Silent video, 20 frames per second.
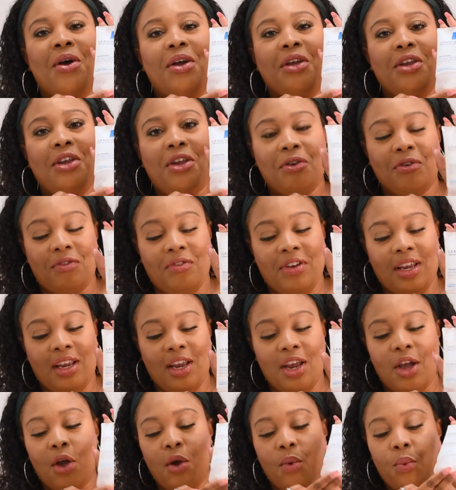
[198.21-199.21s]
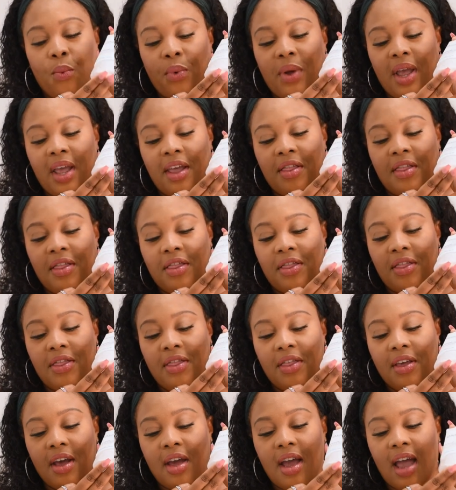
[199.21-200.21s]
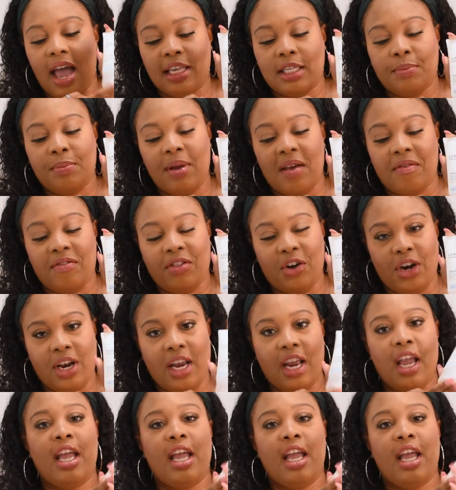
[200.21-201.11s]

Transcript: UV with SPF 30.